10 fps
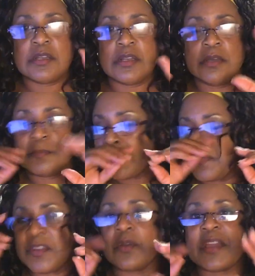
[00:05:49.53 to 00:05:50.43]

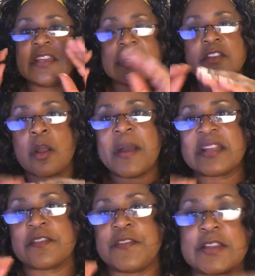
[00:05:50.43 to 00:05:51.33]
let's talk about
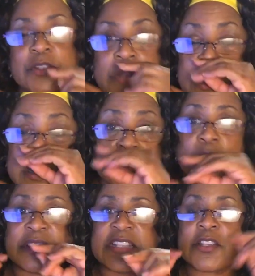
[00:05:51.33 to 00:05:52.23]
deflection.
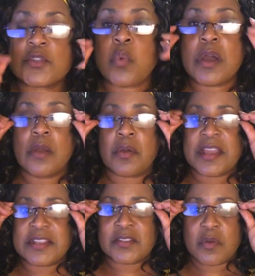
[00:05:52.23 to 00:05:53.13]
So this is
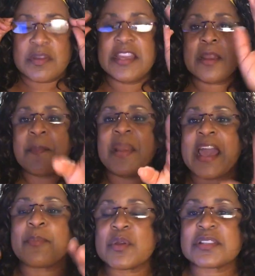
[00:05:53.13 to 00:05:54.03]
so any
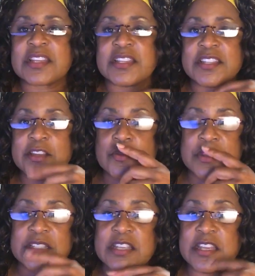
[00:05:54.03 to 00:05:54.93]
black person can tell you
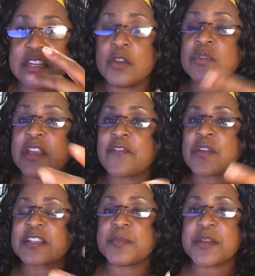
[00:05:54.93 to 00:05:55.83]
this, who's ever
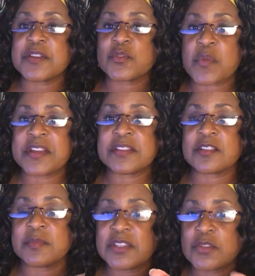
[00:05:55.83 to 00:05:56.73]
experienced
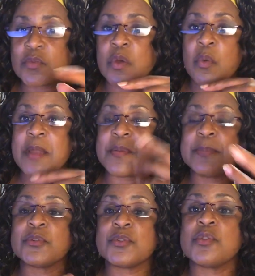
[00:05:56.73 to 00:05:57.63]
racism. This is what white
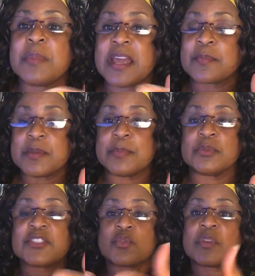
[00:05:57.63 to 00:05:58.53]
people do to black people.
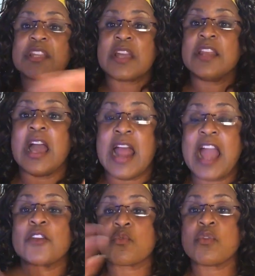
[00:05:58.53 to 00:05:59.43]
This is what and
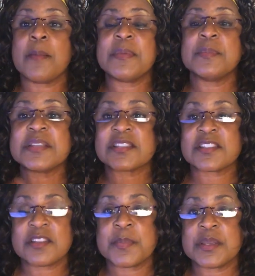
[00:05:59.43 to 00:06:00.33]
I grew up in
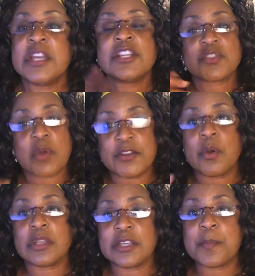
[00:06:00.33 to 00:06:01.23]
Mississippi, so I
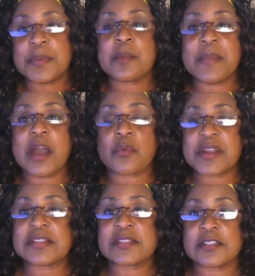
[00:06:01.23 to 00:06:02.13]
know a little bit about
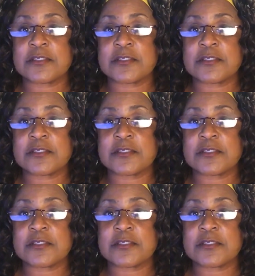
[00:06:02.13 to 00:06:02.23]
racism,